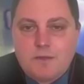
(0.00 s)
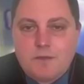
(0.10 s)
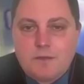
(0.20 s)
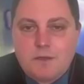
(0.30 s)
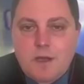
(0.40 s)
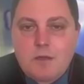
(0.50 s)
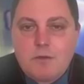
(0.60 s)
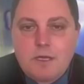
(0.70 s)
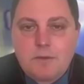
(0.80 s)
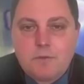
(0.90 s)
that not
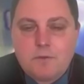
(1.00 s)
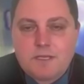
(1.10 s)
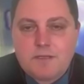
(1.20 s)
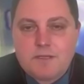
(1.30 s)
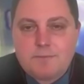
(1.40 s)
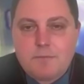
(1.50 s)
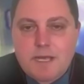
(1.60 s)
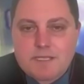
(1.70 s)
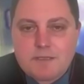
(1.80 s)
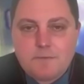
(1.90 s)
only was there this
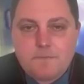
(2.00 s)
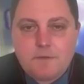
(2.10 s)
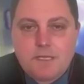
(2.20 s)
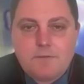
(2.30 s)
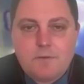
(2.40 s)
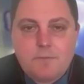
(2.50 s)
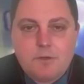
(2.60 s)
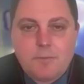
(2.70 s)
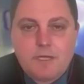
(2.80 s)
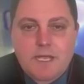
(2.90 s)
massive level of
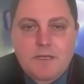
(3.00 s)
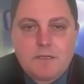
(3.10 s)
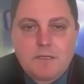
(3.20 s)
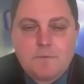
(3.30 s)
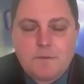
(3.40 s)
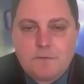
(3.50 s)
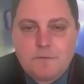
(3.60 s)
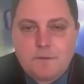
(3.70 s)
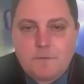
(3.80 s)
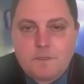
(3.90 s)
propaganda in favor
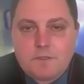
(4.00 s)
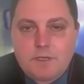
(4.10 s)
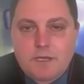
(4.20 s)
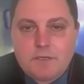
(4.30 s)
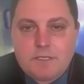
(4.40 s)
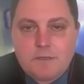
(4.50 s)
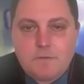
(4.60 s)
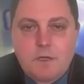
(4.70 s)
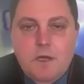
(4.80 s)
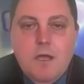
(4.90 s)
of the official narrative,
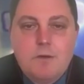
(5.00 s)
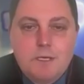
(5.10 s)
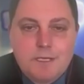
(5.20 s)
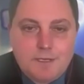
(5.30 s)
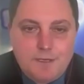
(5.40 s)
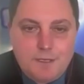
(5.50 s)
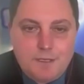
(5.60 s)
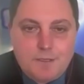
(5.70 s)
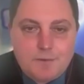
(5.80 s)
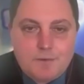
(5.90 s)
and not only
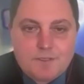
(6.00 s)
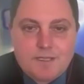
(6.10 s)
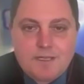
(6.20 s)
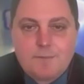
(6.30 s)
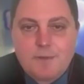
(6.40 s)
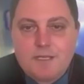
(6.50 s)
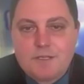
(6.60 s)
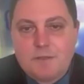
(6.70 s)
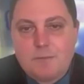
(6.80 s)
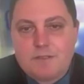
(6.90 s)
was there the
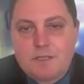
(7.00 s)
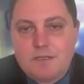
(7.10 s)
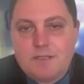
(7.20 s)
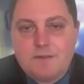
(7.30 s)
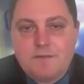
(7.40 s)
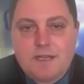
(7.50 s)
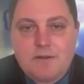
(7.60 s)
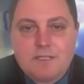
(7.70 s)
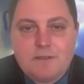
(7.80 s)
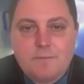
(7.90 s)
mainstream alternative
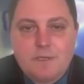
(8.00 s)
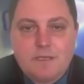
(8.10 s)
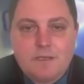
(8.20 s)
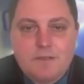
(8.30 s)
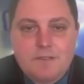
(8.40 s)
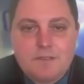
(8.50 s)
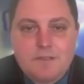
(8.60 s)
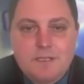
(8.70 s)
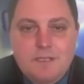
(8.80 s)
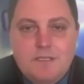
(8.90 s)
narrative being used
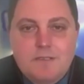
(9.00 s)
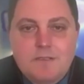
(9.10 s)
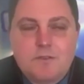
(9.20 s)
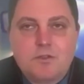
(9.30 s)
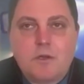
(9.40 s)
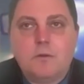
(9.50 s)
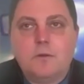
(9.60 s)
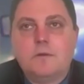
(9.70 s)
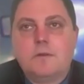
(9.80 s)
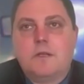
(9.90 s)
to
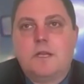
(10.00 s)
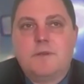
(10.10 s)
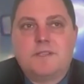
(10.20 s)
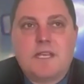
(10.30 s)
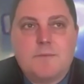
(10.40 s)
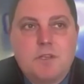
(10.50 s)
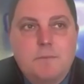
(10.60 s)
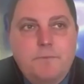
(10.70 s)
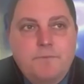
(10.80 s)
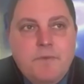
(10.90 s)
control perception,